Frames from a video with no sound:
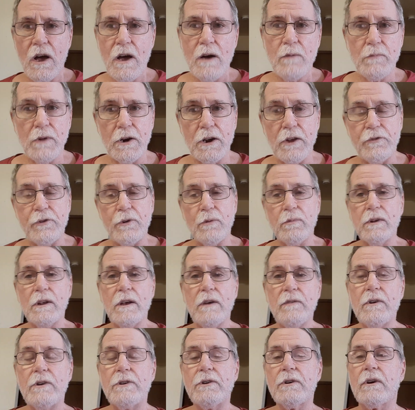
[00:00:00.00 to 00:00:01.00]
But if you
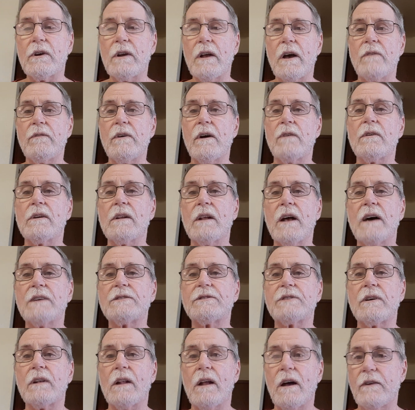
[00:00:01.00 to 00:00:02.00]
believe it, you're going to have
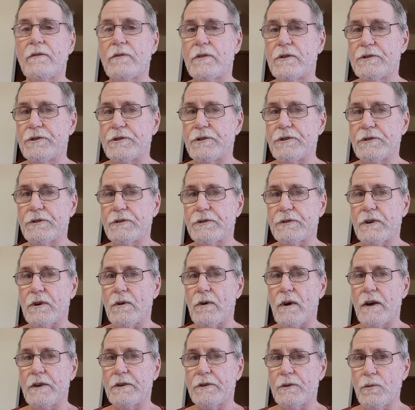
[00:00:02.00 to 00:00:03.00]
everlasting life with Jesus
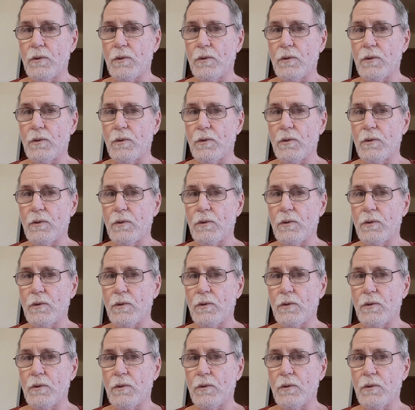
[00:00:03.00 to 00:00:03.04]
Christ,